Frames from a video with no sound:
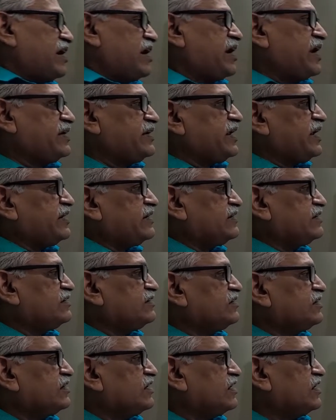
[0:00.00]
And then
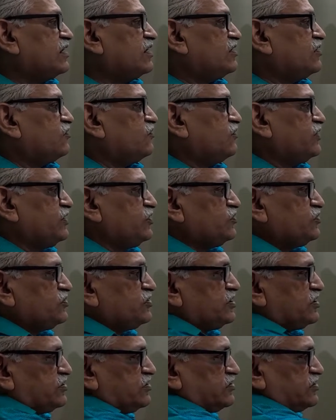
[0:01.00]
we use
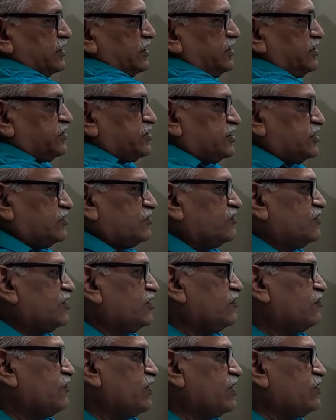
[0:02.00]
this condition
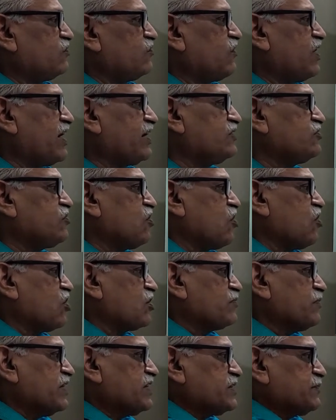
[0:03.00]
when y is
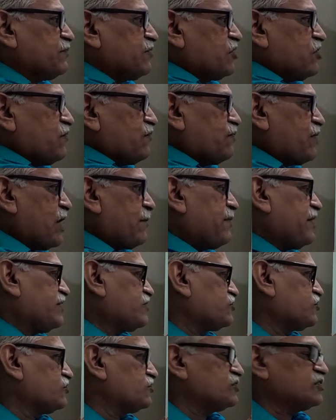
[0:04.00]
odd multiple of pi by
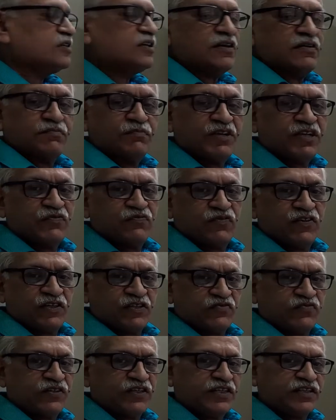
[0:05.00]
2. Means
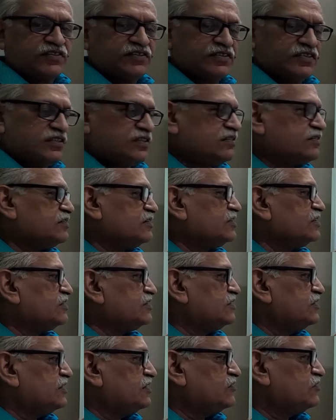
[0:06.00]
first we consider
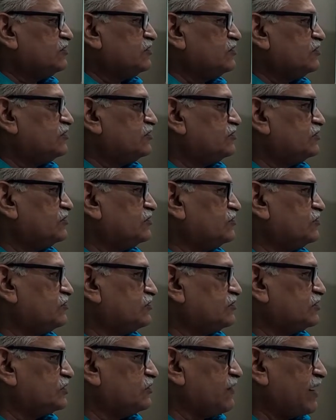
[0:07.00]

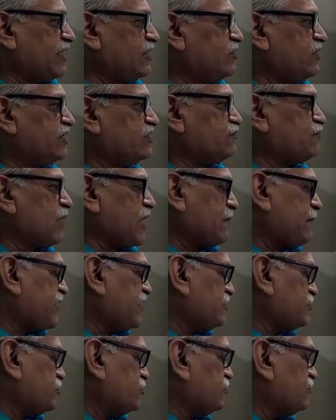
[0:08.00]
the value as pi by
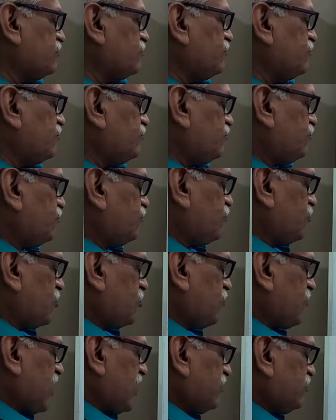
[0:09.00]
2. For
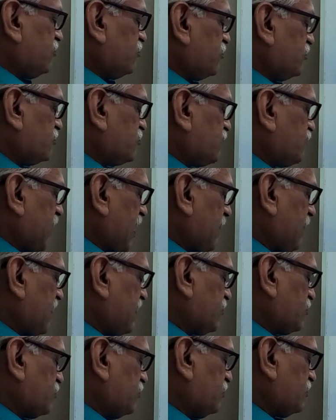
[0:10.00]
y is equals to pi by
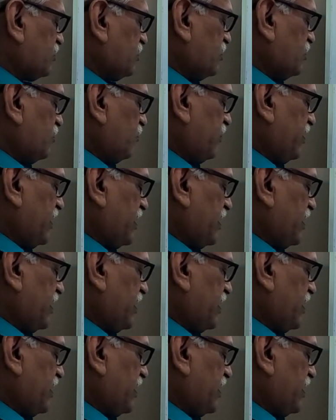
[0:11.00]
2, we